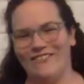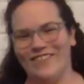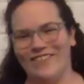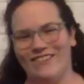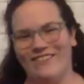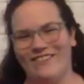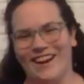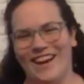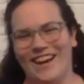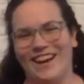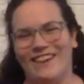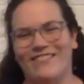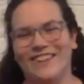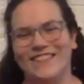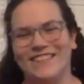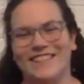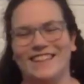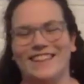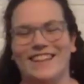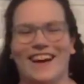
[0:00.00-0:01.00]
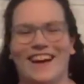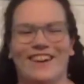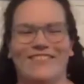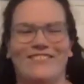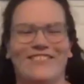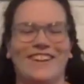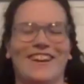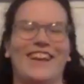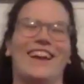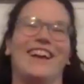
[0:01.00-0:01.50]
when he was alive.
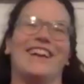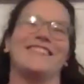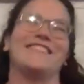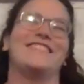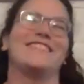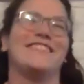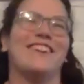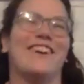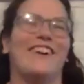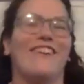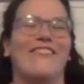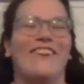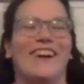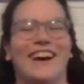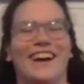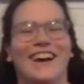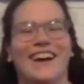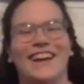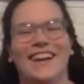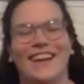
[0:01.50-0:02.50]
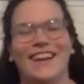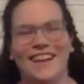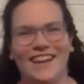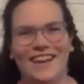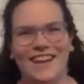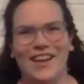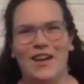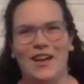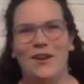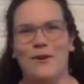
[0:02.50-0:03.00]
So
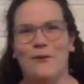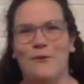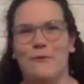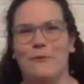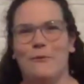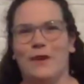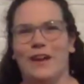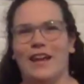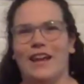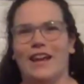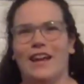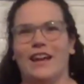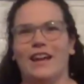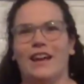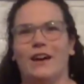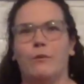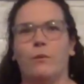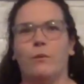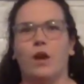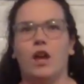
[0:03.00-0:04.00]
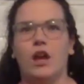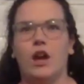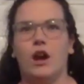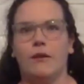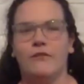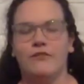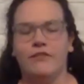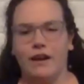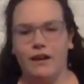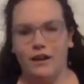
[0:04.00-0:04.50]
we
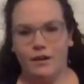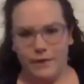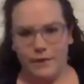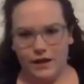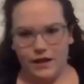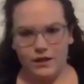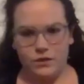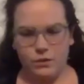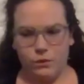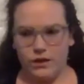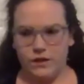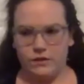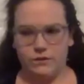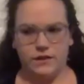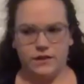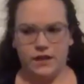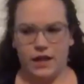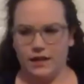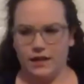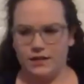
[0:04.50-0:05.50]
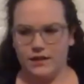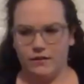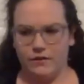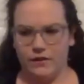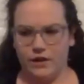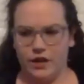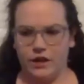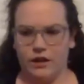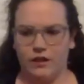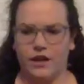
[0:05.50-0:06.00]
are very big on Toys for Tots
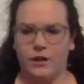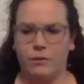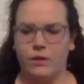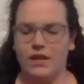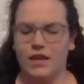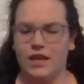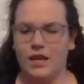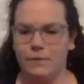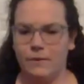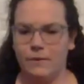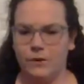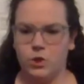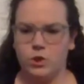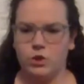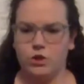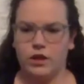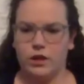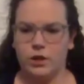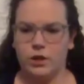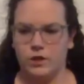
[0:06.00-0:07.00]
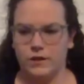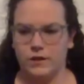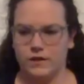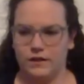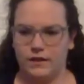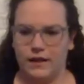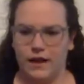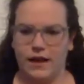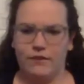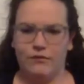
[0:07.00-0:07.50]
every year. Like we keep his traditions
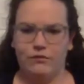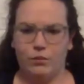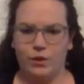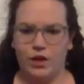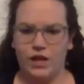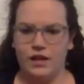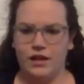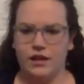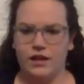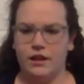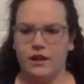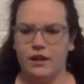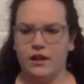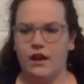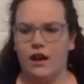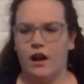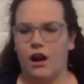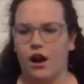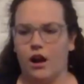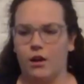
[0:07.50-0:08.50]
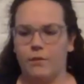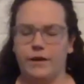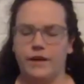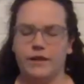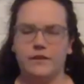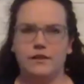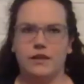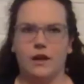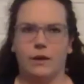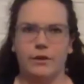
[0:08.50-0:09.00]
alive. Our
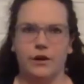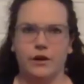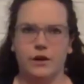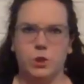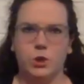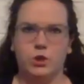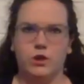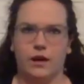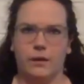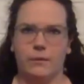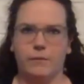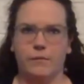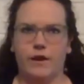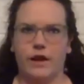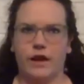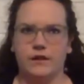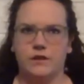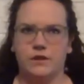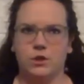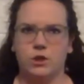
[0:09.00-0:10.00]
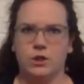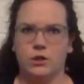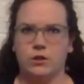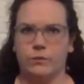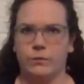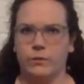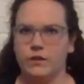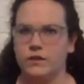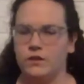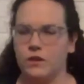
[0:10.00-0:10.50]
big summer trip as
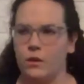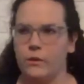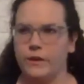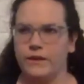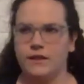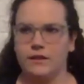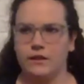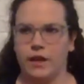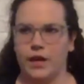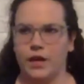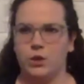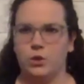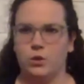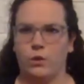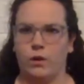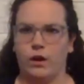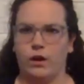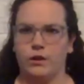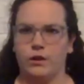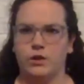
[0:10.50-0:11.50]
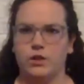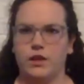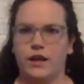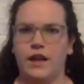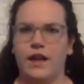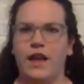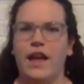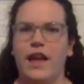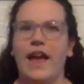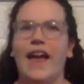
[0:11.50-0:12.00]
children was going to Lake George.
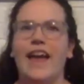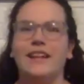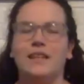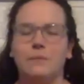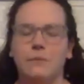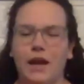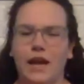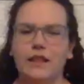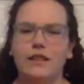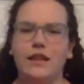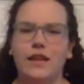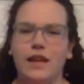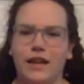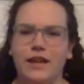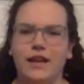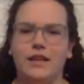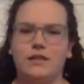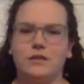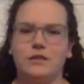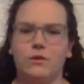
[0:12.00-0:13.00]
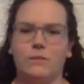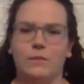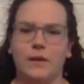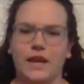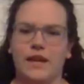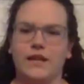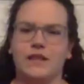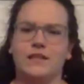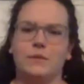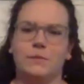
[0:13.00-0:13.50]
It's mainly, I guess it would
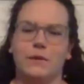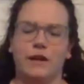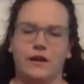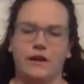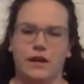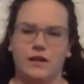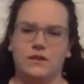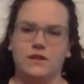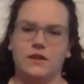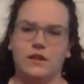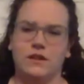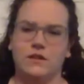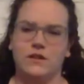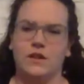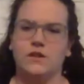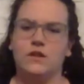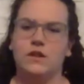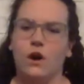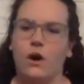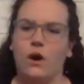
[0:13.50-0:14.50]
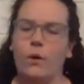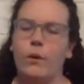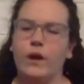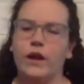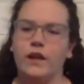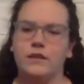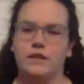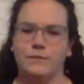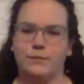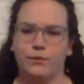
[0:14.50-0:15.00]
be experiences. It's
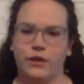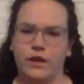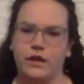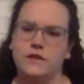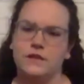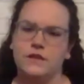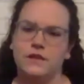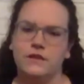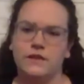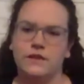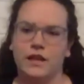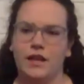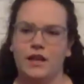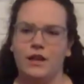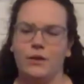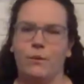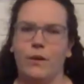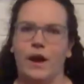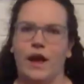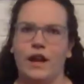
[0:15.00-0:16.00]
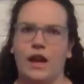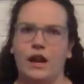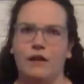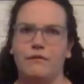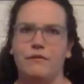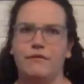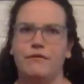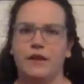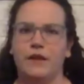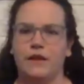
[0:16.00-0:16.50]
going to places that he went
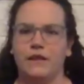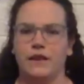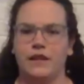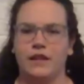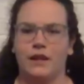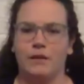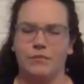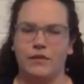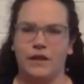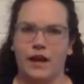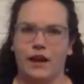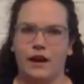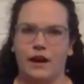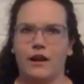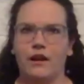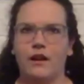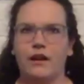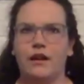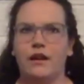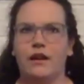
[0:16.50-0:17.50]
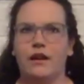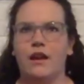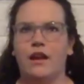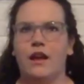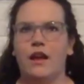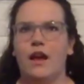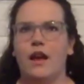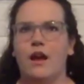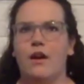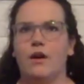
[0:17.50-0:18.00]
and feeling him there.
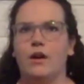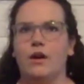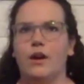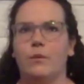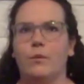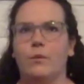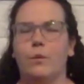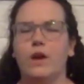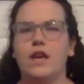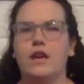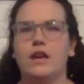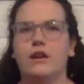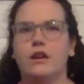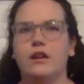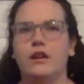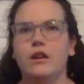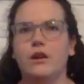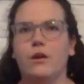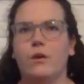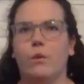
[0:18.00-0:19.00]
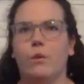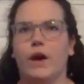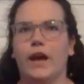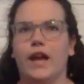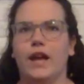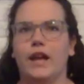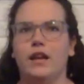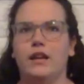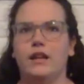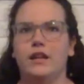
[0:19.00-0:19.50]
We couldn't
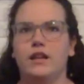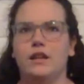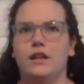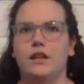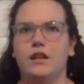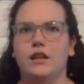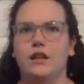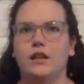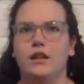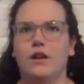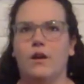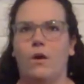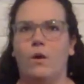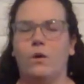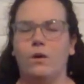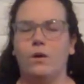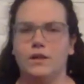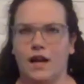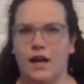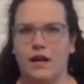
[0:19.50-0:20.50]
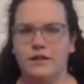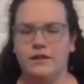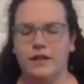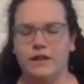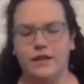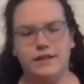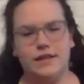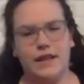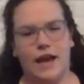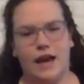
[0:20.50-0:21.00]
quite hold on to
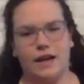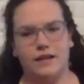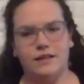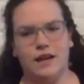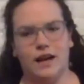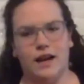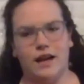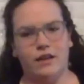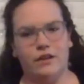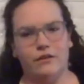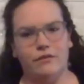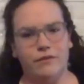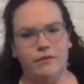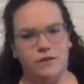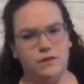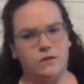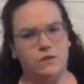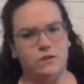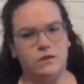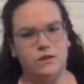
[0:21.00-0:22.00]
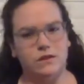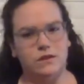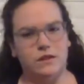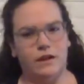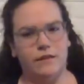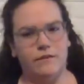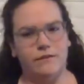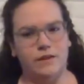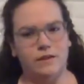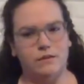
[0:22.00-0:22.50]
the tactile physical
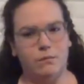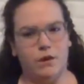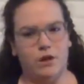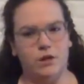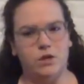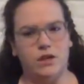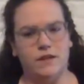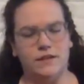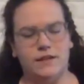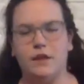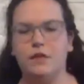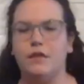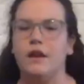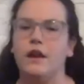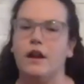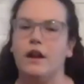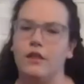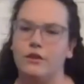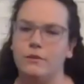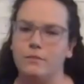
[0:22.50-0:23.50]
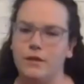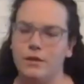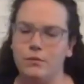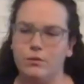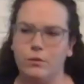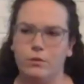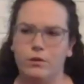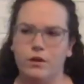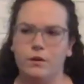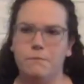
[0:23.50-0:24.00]
stuff as much as I think other
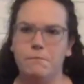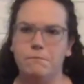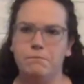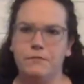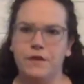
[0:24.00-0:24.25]
people would,